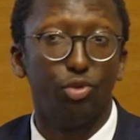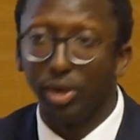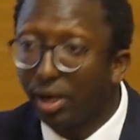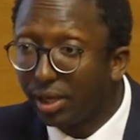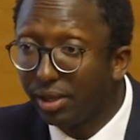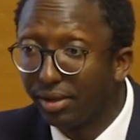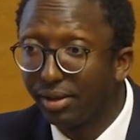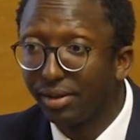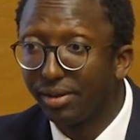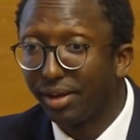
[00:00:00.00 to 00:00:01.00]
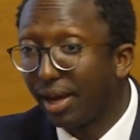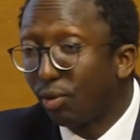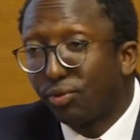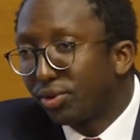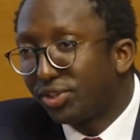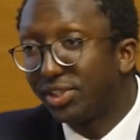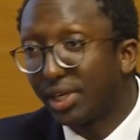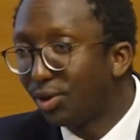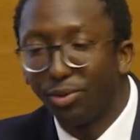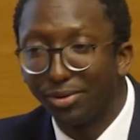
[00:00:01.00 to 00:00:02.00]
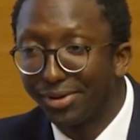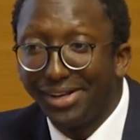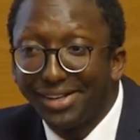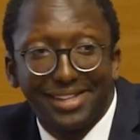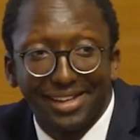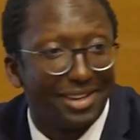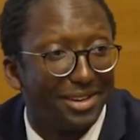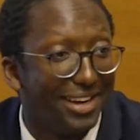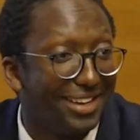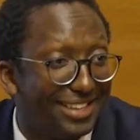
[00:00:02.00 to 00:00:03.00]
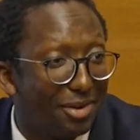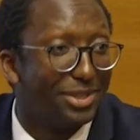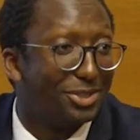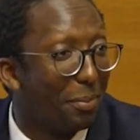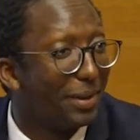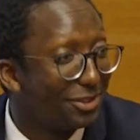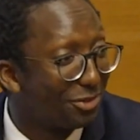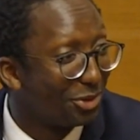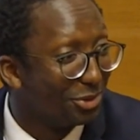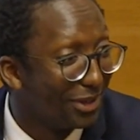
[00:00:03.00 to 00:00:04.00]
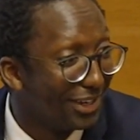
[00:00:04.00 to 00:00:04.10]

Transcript: Huillery, and of course he said no. He said there is no place for you.